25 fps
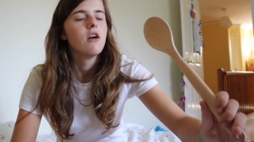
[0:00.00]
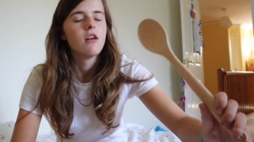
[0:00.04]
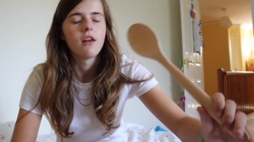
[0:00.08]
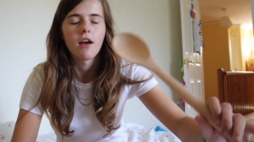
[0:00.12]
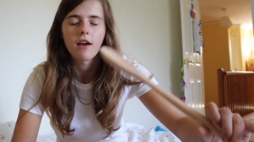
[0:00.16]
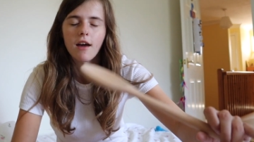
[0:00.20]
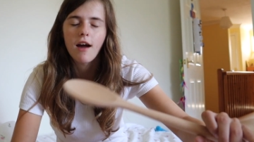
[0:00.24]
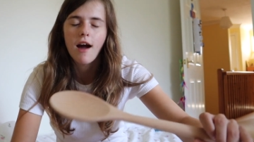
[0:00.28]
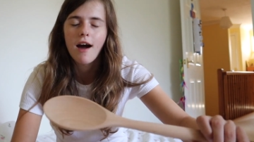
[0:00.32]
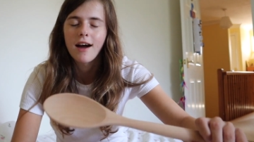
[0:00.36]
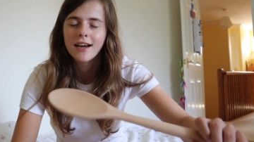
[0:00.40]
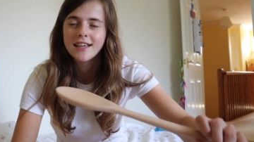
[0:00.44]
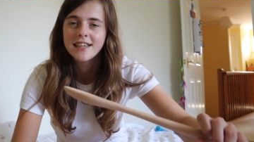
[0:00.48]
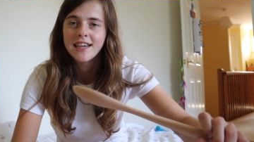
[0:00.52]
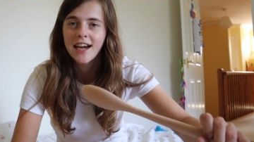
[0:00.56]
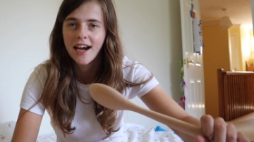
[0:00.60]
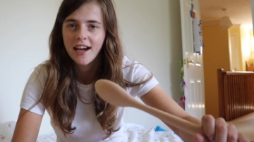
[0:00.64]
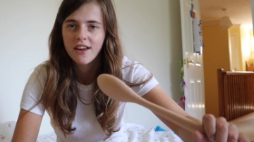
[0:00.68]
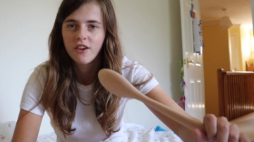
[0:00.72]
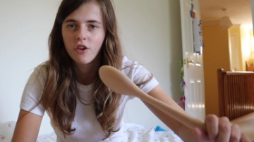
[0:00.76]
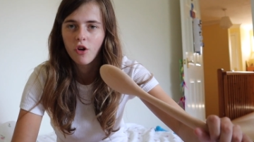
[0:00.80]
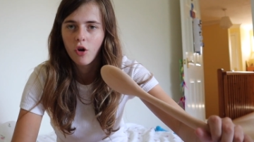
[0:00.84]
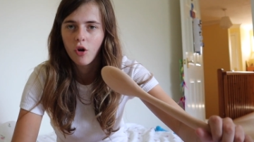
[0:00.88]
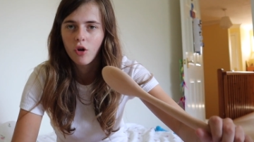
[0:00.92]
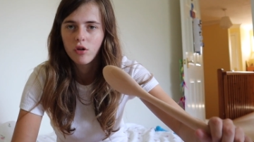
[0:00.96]
Like I
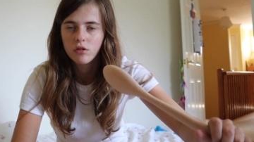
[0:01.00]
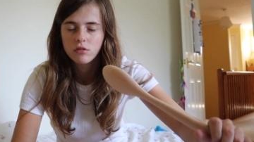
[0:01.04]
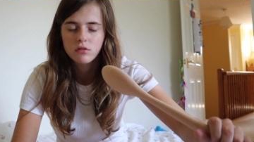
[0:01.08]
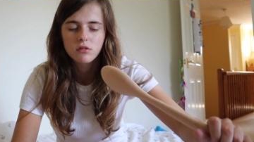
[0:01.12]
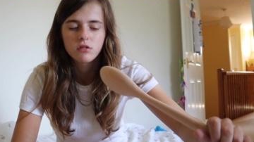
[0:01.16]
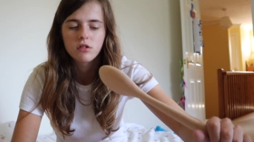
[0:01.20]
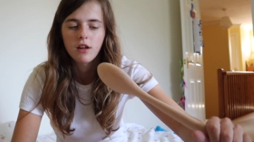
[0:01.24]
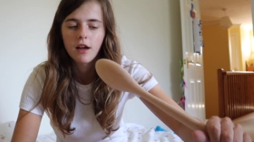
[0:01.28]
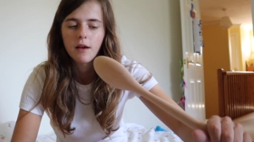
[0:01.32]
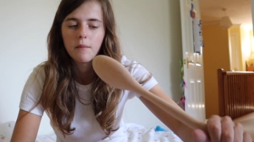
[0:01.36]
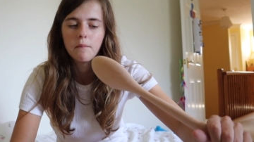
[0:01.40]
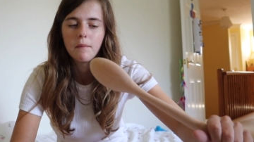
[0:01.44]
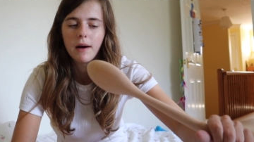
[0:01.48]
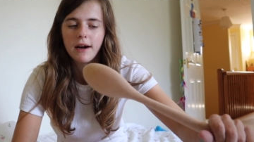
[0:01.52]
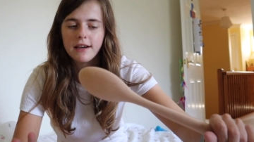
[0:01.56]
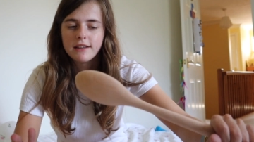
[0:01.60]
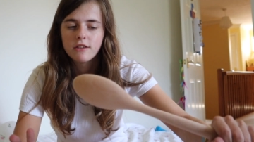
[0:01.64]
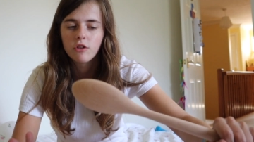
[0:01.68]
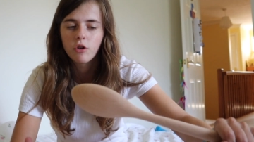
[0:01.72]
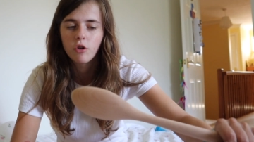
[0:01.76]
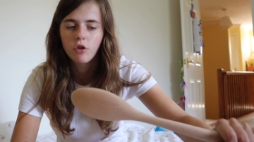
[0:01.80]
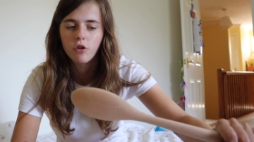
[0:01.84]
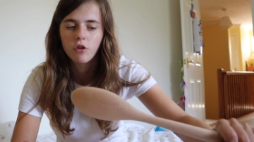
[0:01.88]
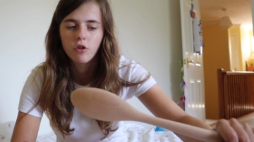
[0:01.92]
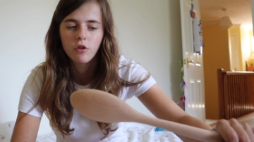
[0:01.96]
cannot, like my
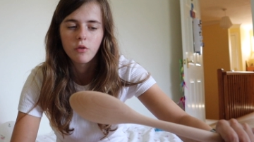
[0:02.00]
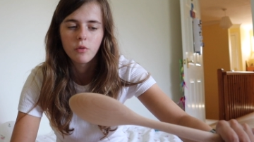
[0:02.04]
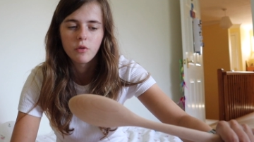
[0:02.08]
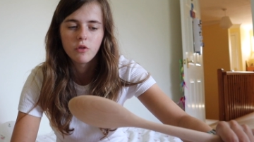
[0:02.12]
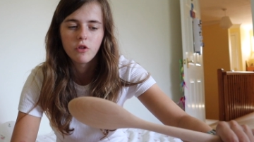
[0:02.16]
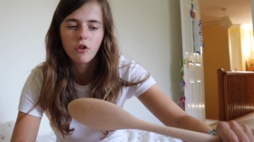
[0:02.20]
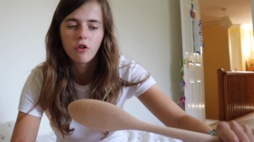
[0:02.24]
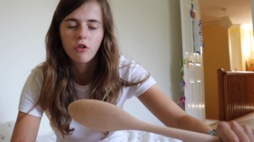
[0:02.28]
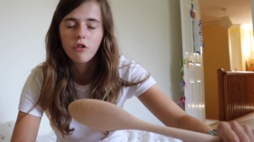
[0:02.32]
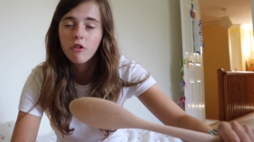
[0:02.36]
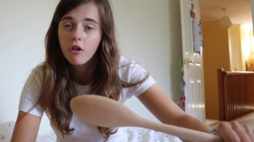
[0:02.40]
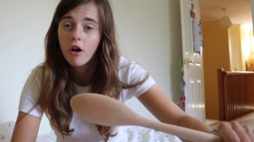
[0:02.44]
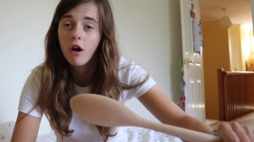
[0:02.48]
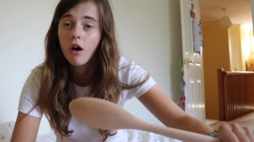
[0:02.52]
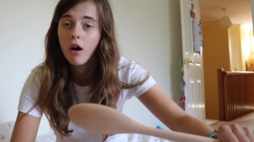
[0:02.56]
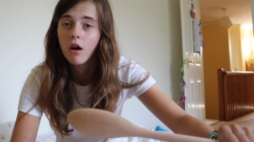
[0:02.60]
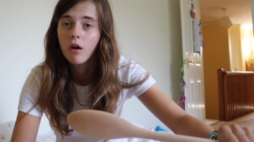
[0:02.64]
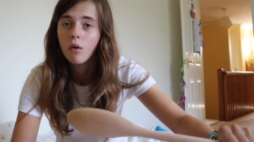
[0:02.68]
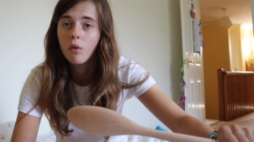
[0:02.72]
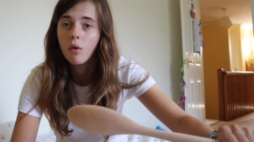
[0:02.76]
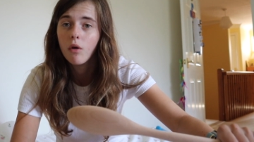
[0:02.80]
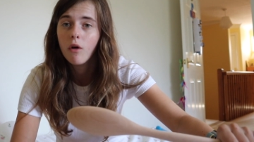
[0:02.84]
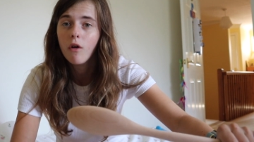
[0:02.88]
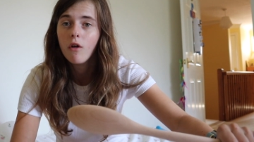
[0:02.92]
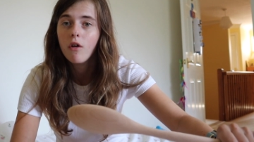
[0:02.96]
tongue will not
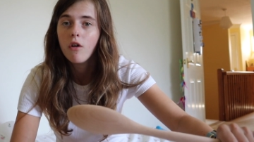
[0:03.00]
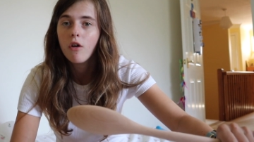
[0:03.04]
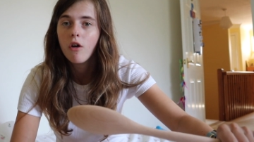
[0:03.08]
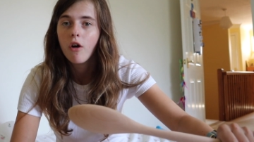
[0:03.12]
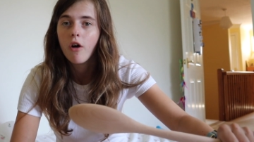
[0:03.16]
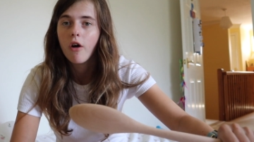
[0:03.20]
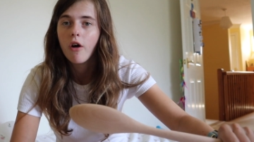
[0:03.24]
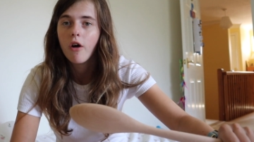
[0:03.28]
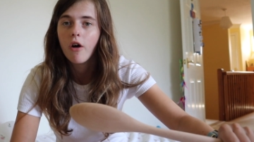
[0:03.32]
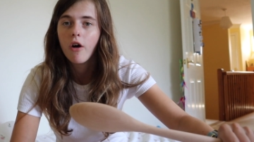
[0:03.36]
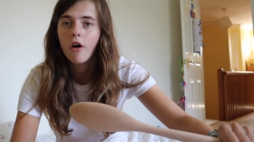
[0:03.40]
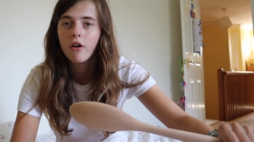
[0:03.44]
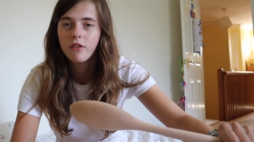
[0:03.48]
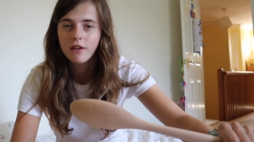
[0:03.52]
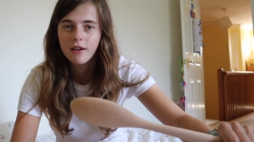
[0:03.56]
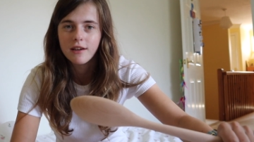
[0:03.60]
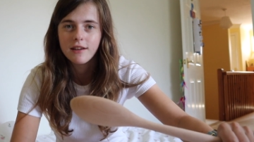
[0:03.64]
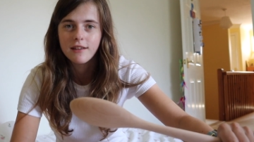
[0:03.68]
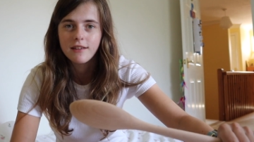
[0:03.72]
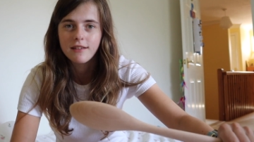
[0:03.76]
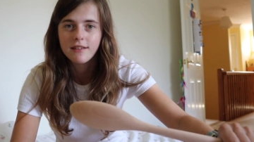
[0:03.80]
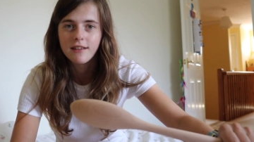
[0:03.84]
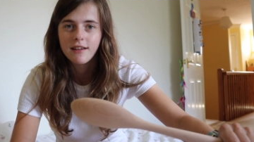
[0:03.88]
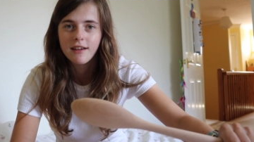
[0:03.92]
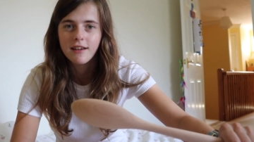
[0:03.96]
go on
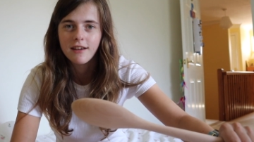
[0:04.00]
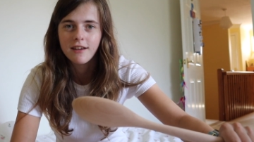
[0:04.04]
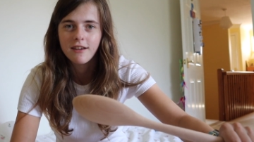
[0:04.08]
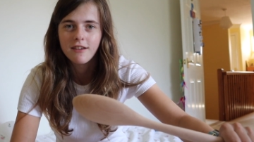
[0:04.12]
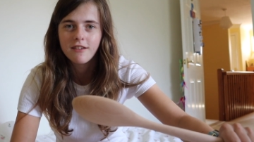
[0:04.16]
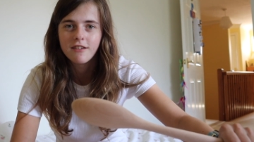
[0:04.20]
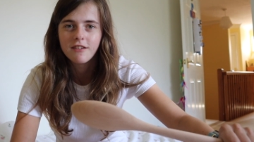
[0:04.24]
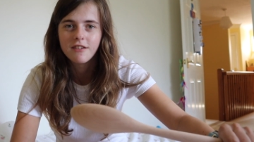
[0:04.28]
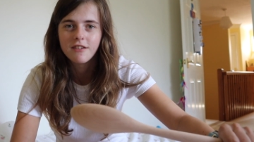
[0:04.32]
anything.